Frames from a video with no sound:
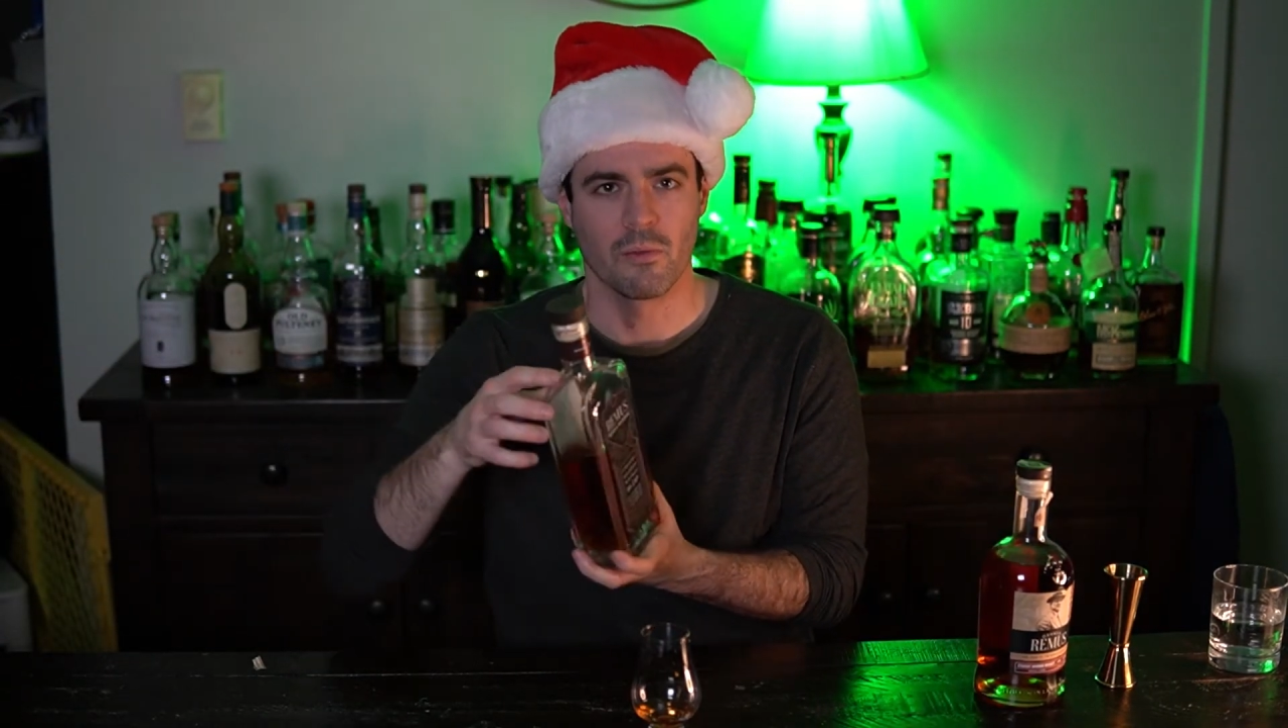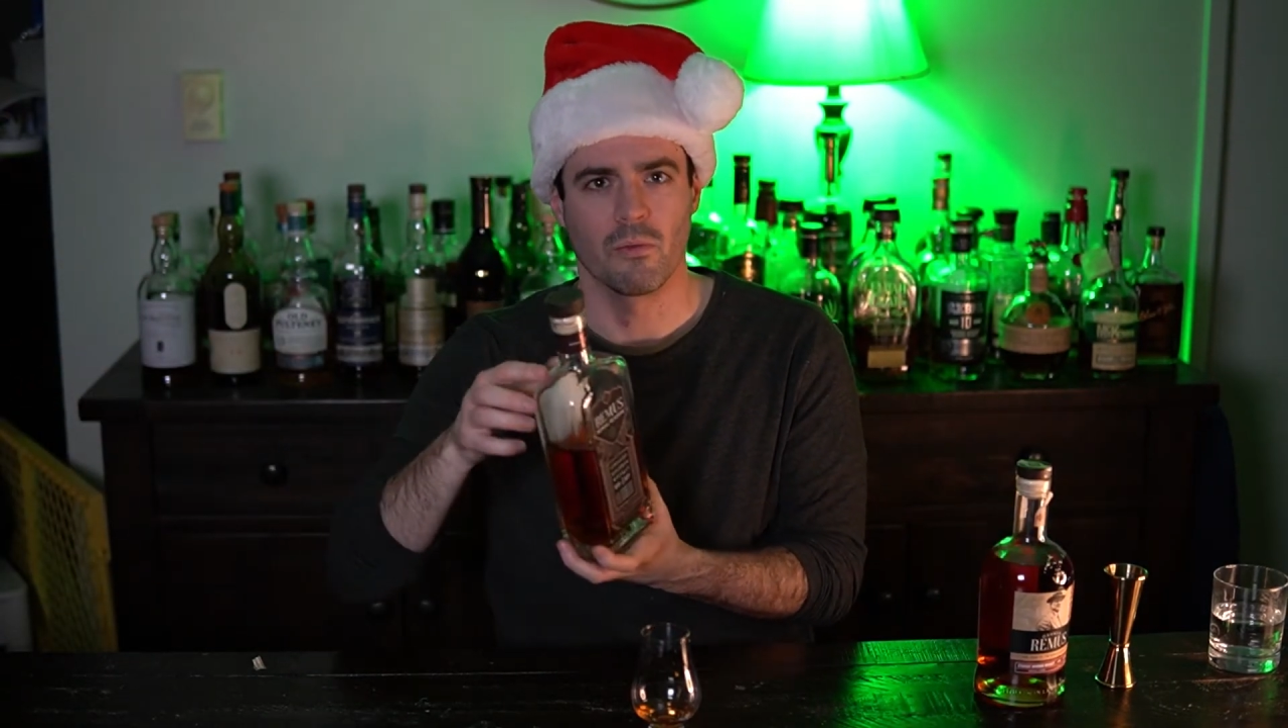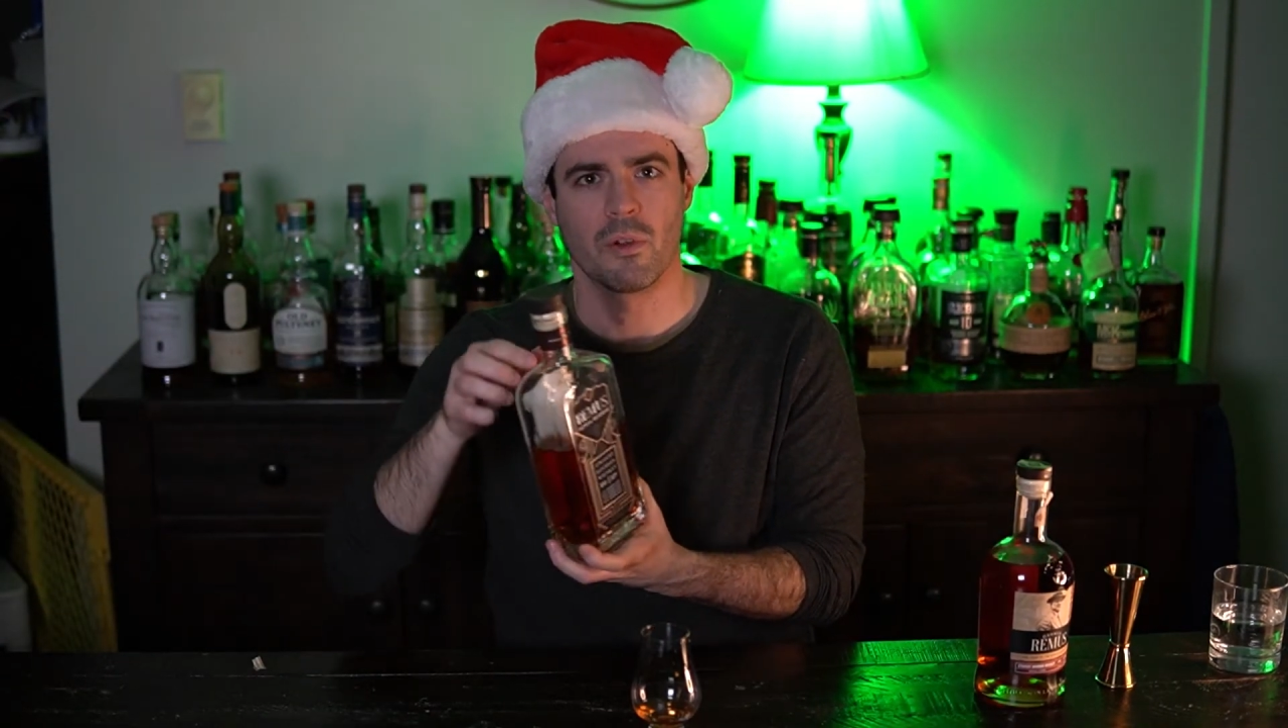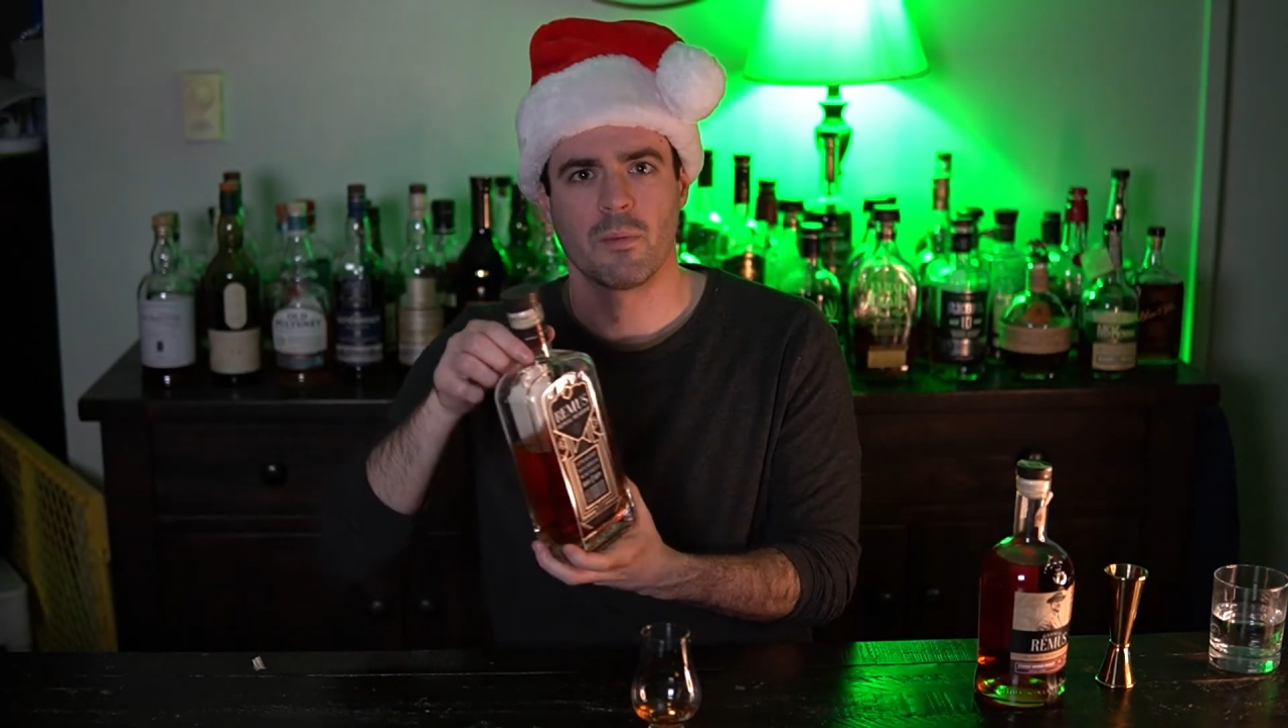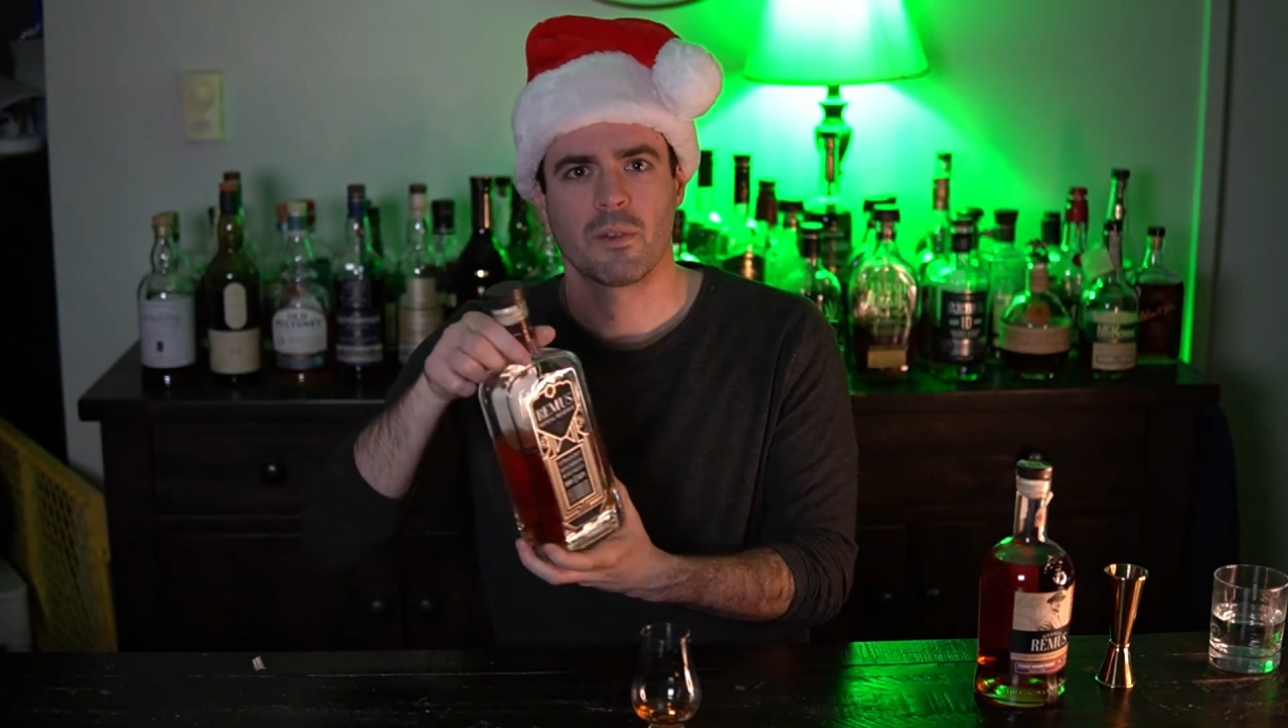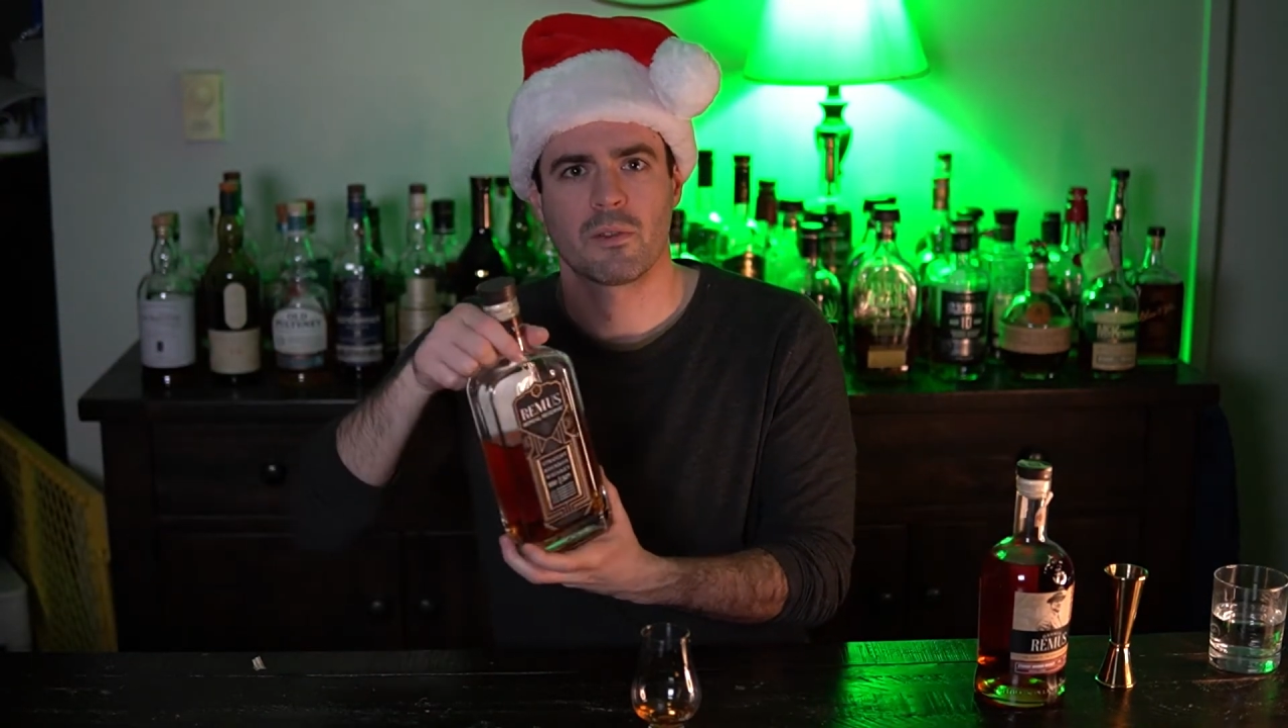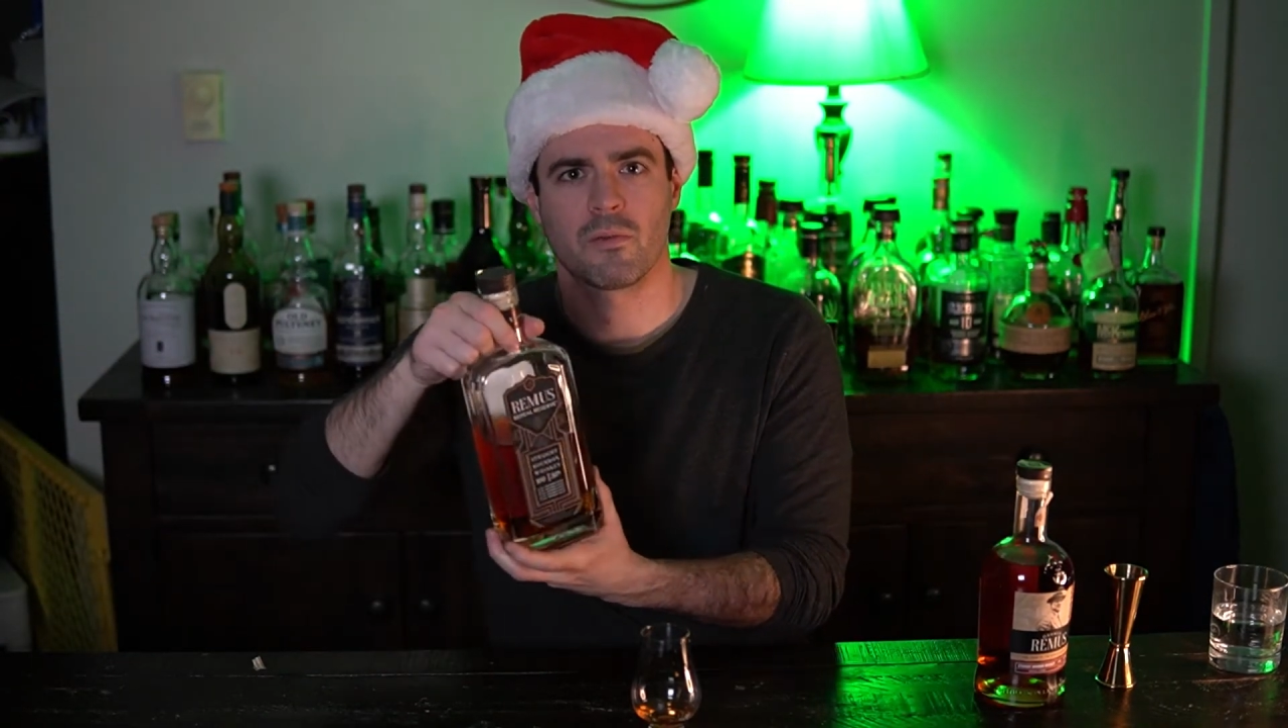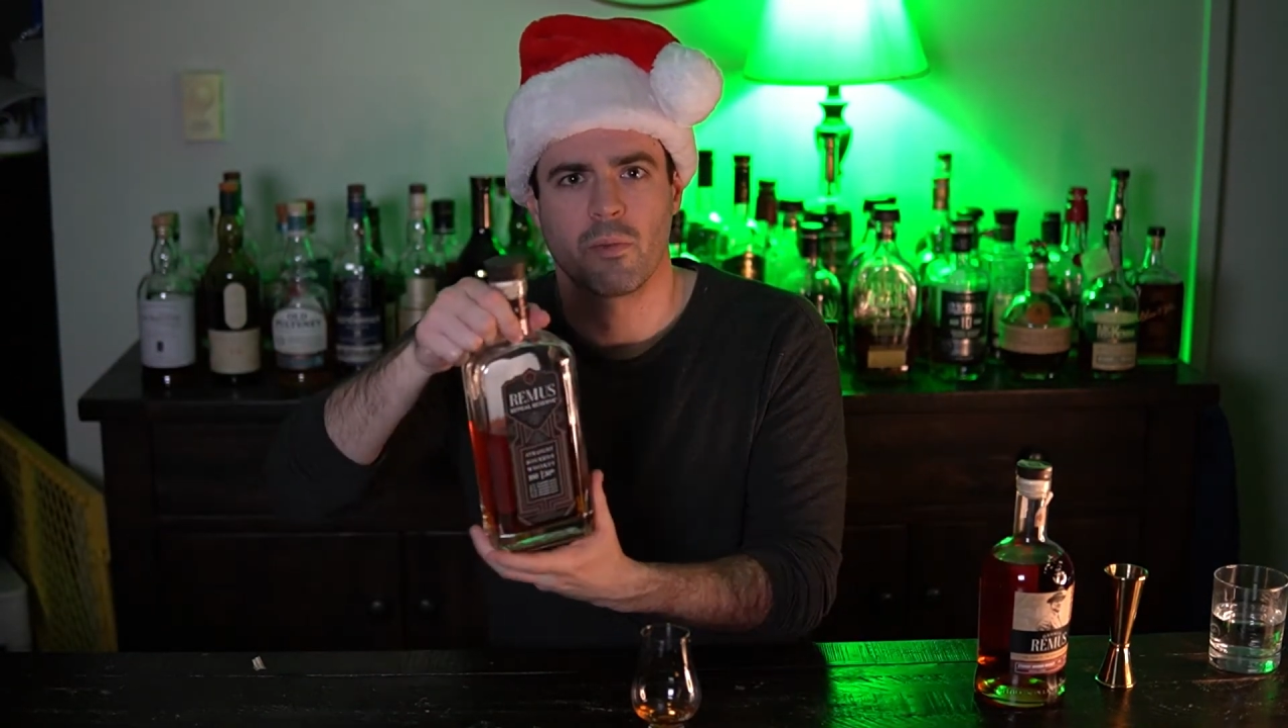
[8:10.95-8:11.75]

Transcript: Remus